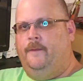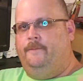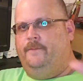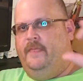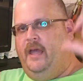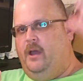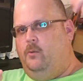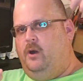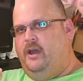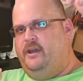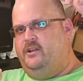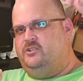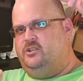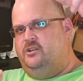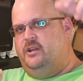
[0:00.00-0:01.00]
that wire's
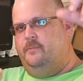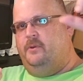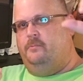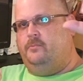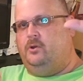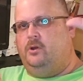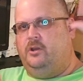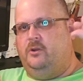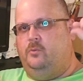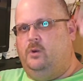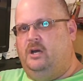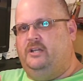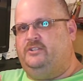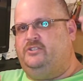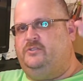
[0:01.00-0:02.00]
already been broken
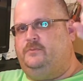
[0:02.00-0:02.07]
once.